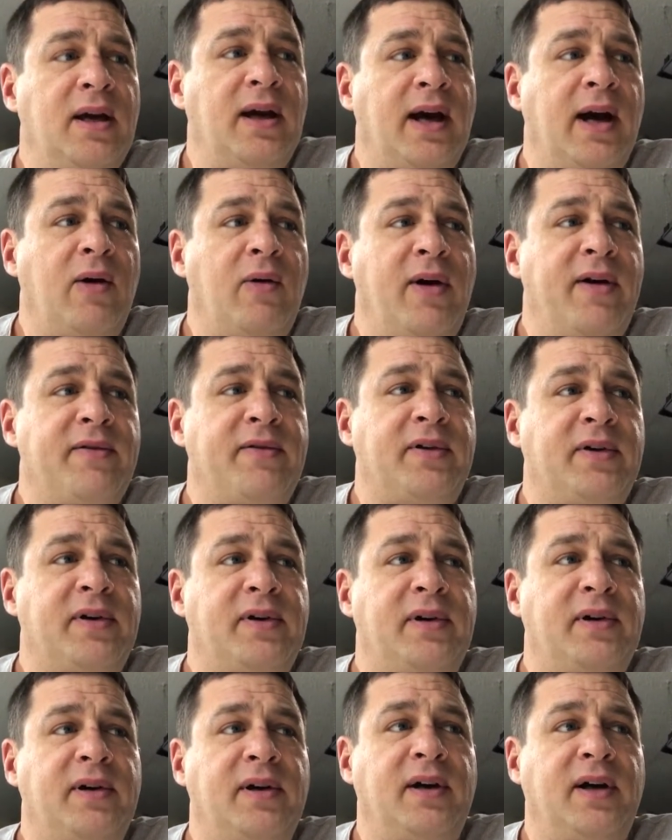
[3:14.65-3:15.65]

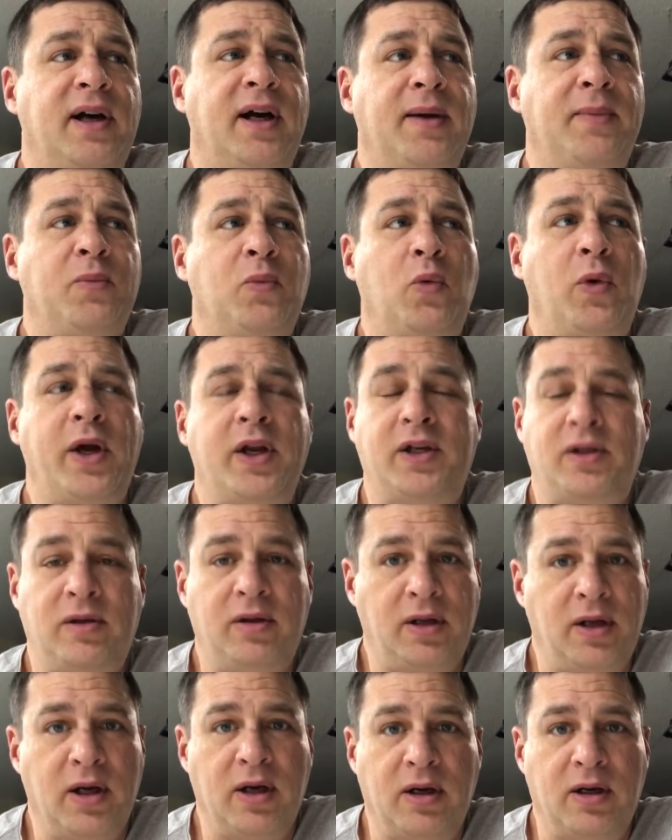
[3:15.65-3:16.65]
However, I'm way
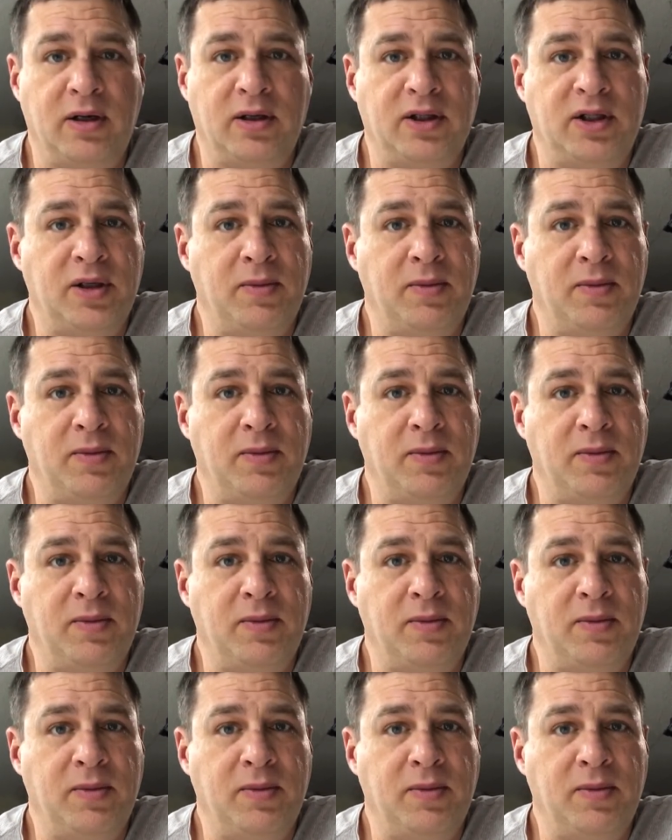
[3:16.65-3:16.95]
too young